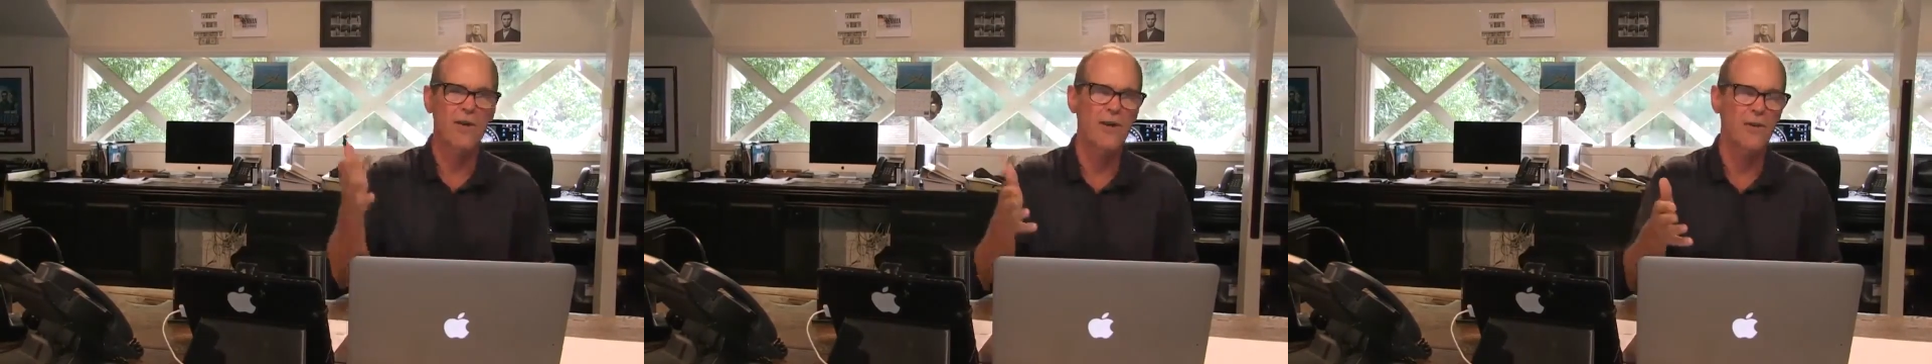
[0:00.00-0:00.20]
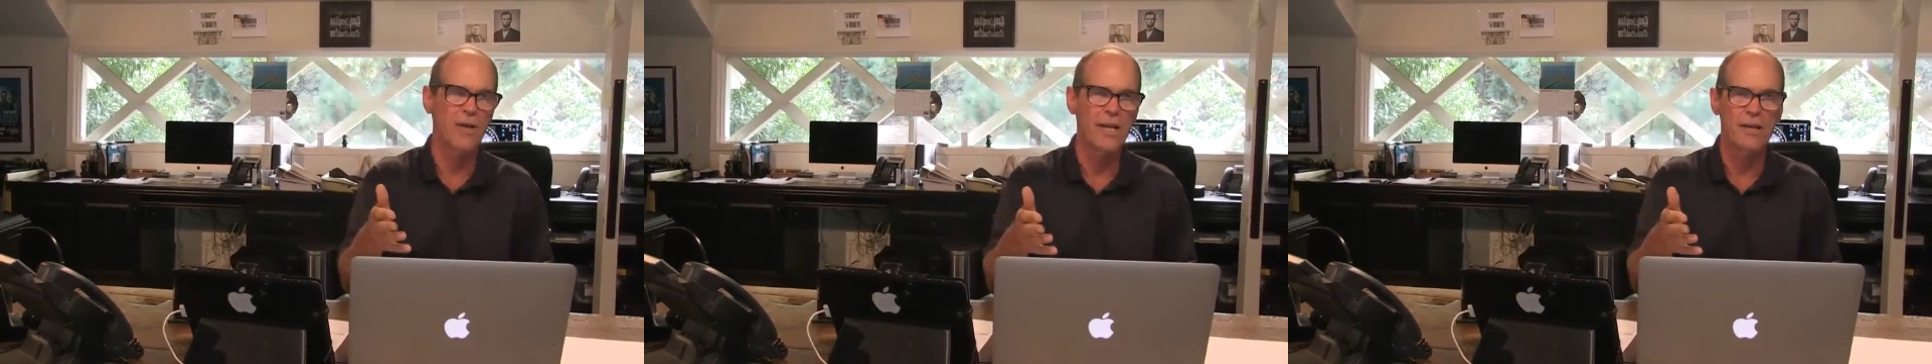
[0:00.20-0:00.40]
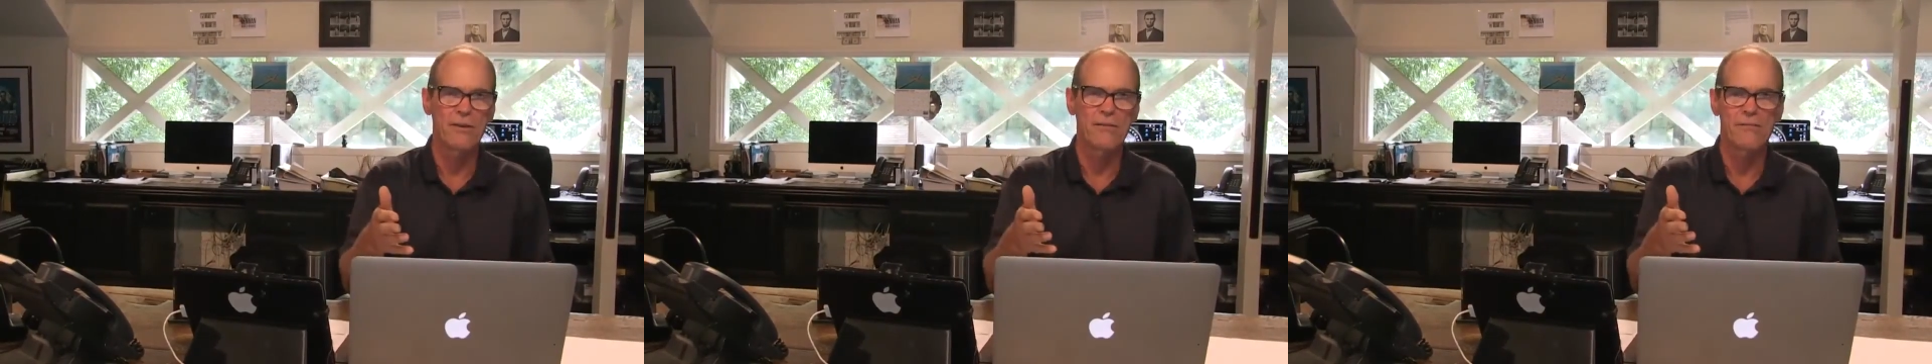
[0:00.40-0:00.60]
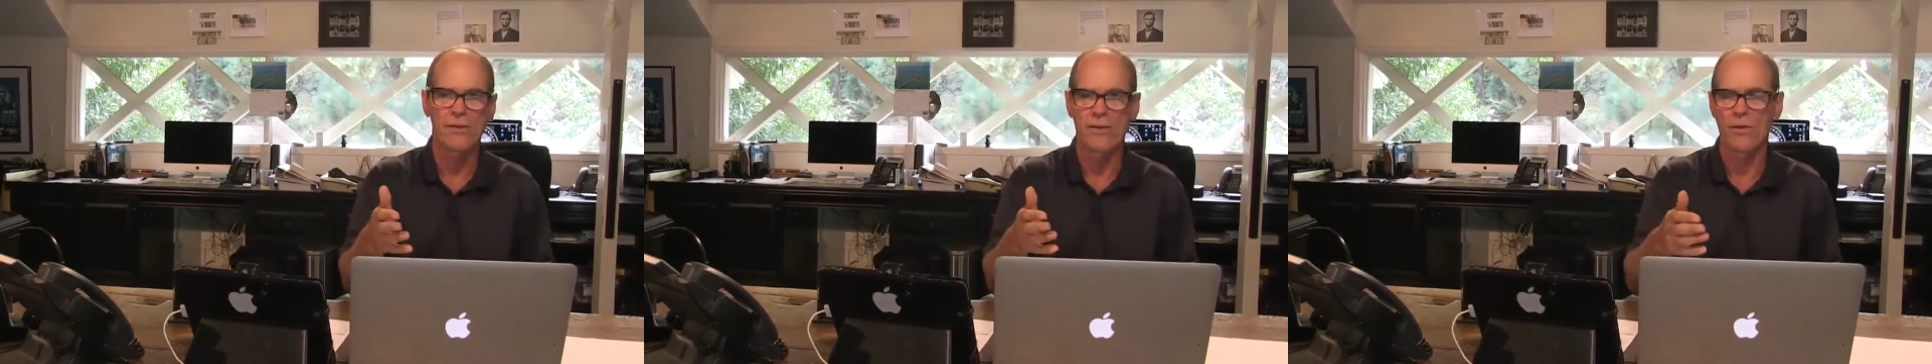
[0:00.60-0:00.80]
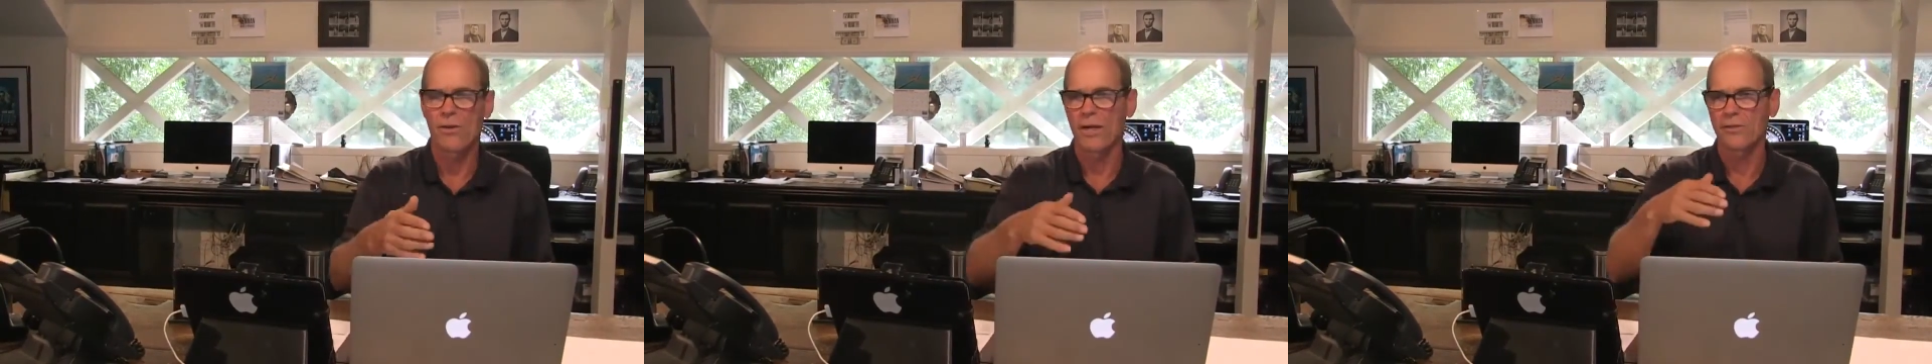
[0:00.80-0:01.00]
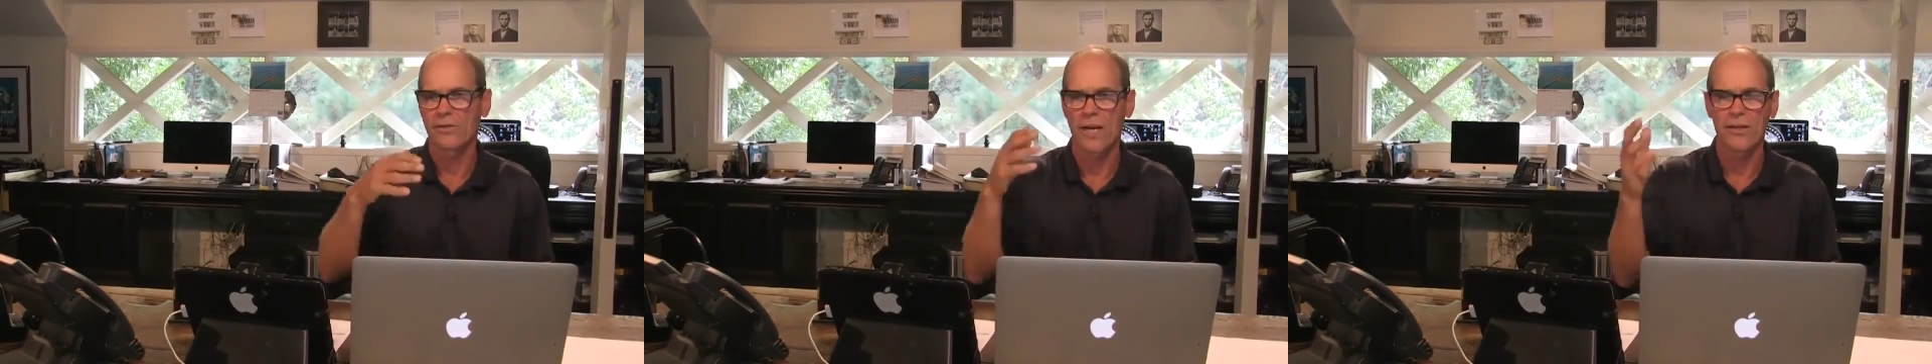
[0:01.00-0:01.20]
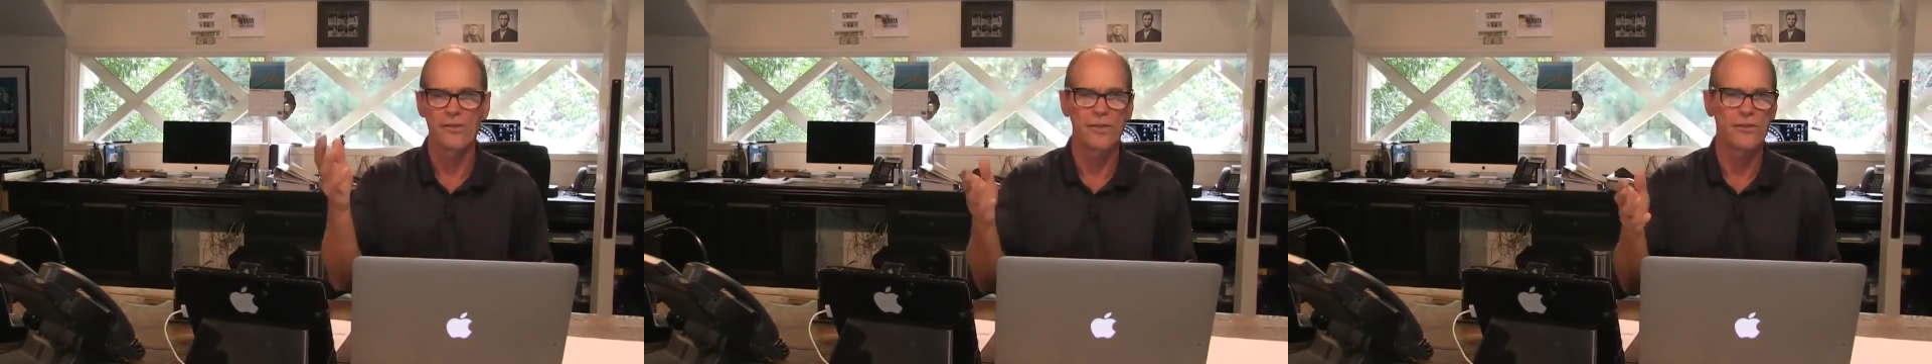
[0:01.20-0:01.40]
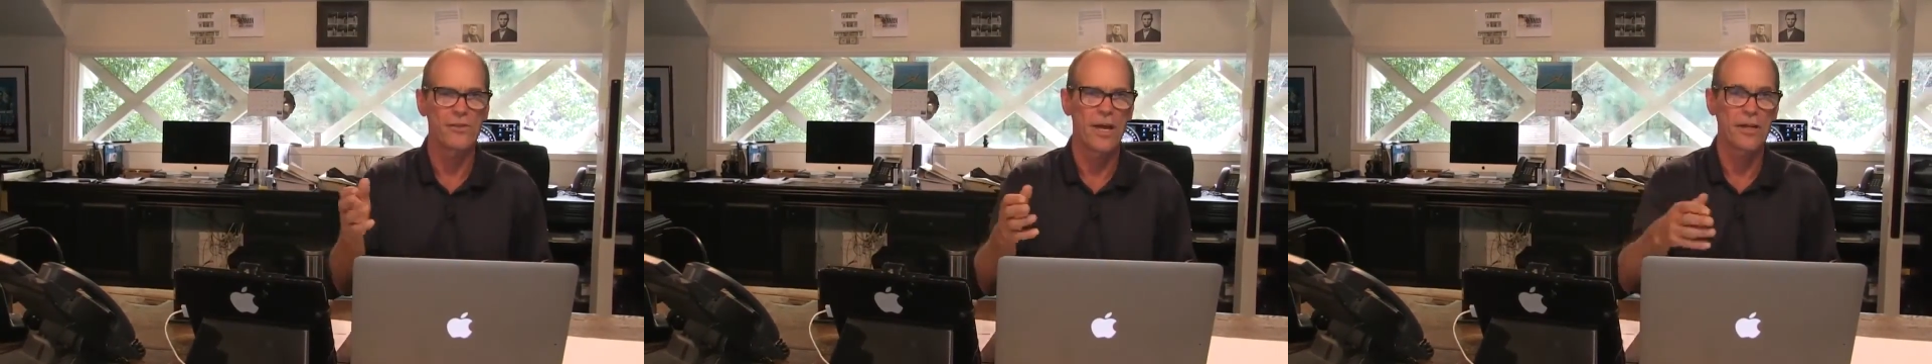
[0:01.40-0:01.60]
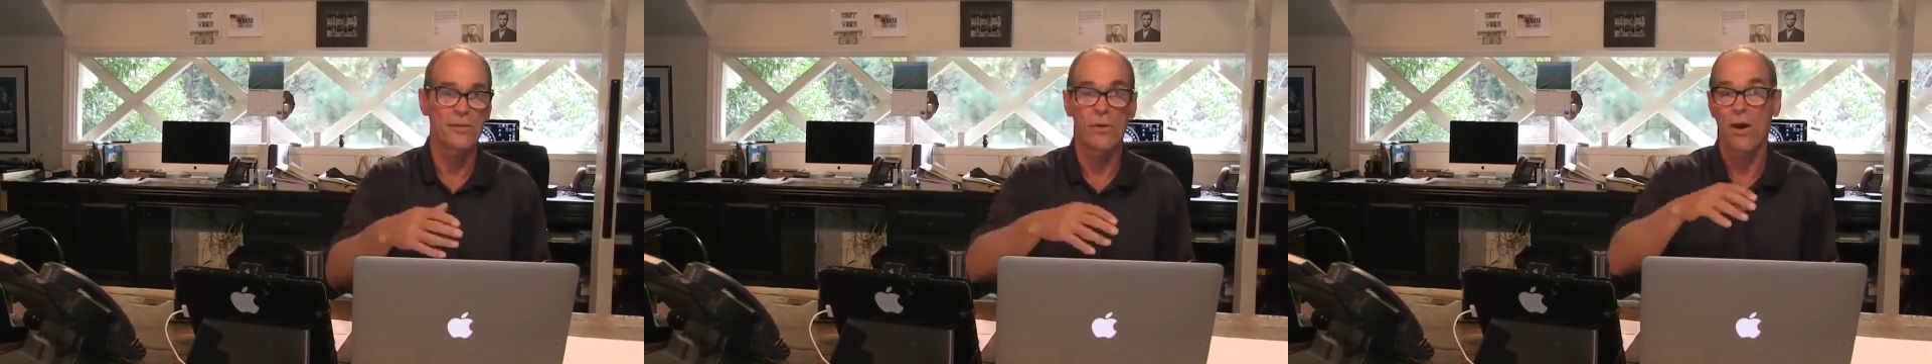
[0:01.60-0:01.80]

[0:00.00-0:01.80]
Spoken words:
your interview on such and such,